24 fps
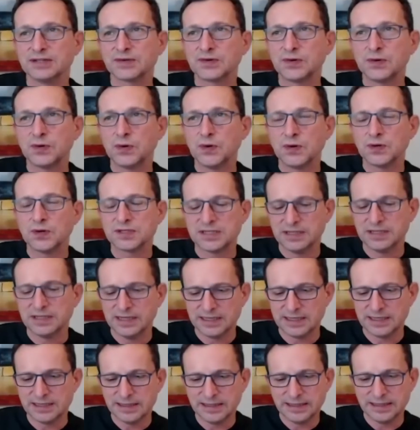Of course, you
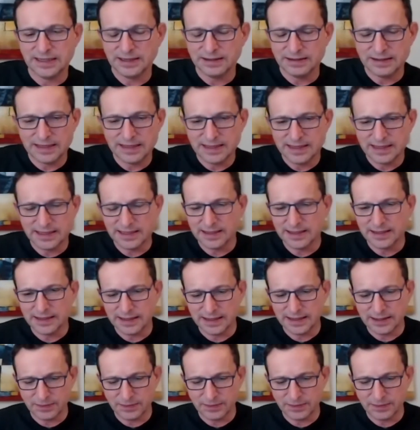need, it